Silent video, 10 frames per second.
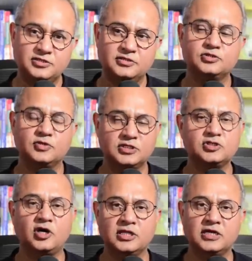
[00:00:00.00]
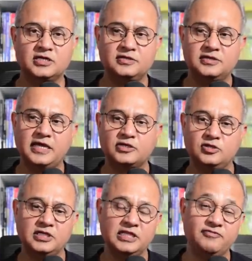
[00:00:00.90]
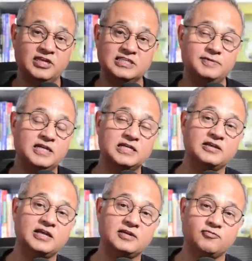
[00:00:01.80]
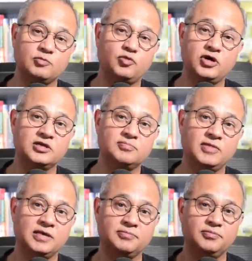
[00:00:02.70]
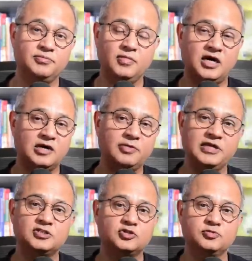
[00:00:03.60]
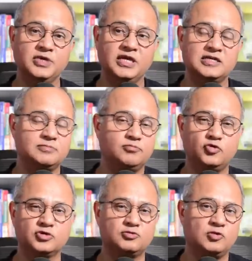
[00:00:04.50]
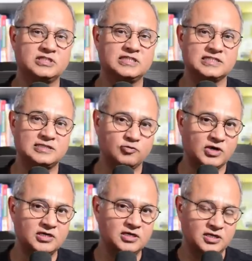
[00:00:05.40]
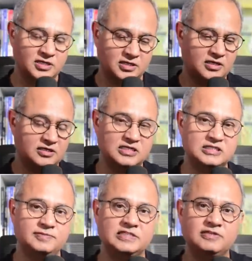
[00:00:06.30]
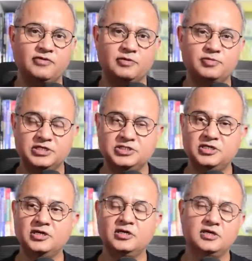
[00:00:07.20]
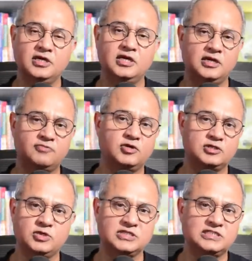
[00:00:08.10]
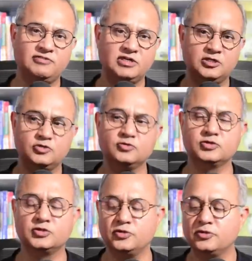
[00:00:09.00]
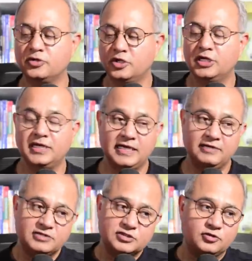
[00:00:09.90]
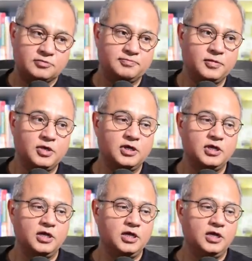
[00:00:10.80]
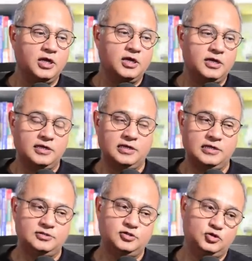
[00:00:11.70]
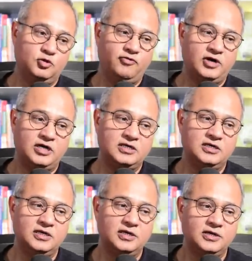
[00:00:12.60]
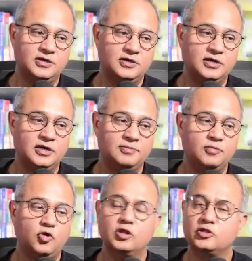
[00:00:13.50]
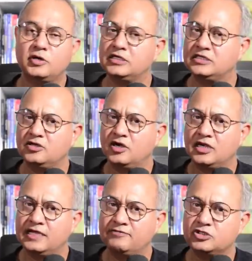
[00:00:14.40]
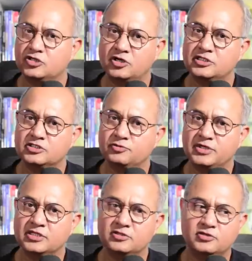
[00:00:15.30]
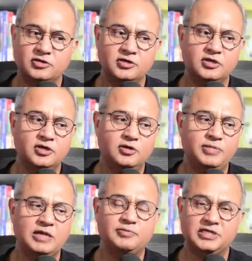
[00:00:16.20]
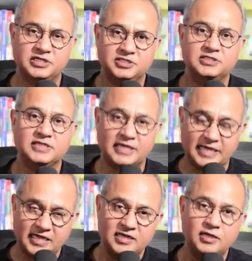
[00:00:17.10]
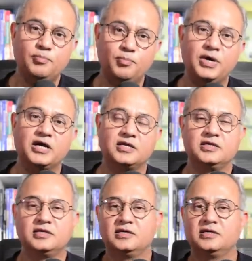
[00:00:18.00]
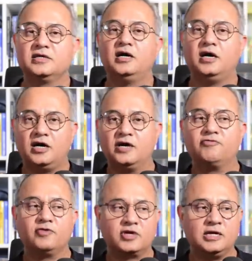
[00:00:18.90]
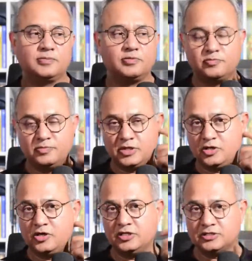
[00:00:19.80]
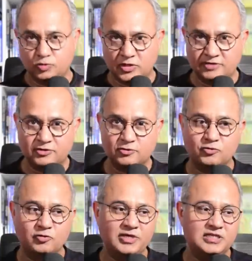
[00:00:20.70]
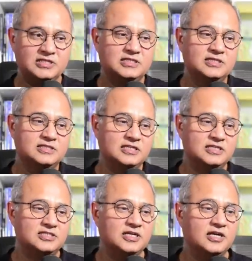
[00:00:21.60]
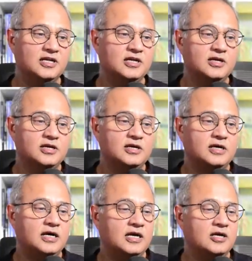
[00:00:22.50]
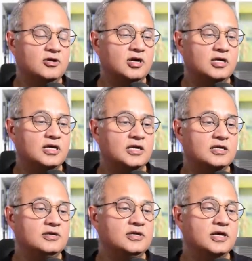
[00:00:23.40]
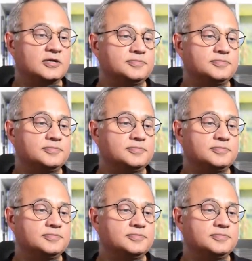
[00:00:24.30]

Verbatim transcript: So I saw that actually they were expecting at one point my heartbeats to be at most 161 under a specific pressure, and it was 172. So it was good. So, so far, uh, although I did not have the shortness of breath or palpitations again, but heart workup because one of the cool beans suggested I got that done.